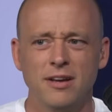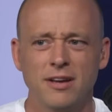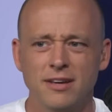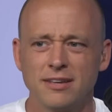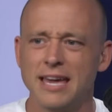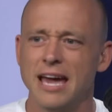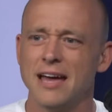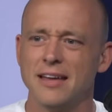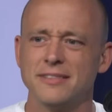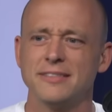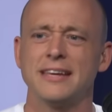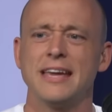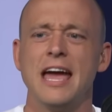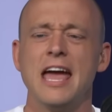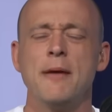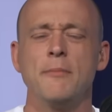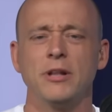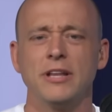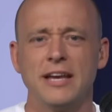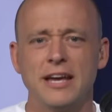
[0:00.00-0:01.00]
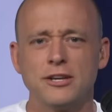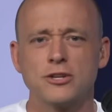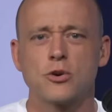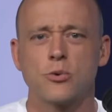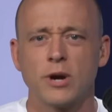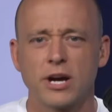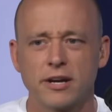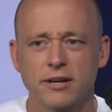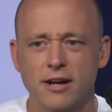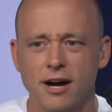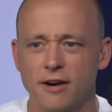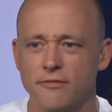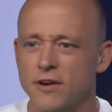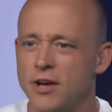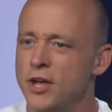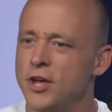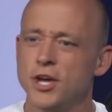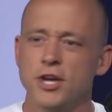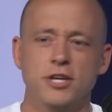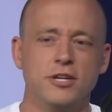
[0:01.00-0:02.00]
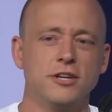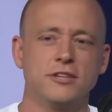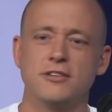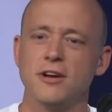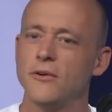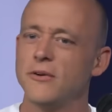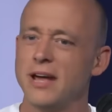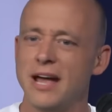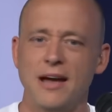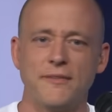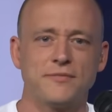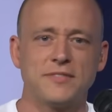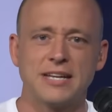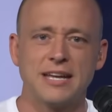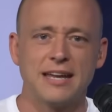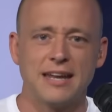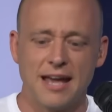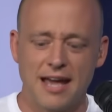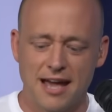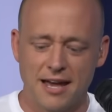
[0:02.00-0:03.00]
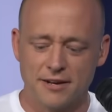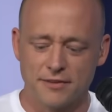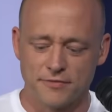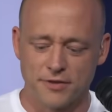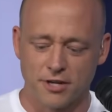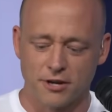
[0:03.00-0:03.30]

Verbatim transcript: the game will end quick enough. You don't have to get ahead of the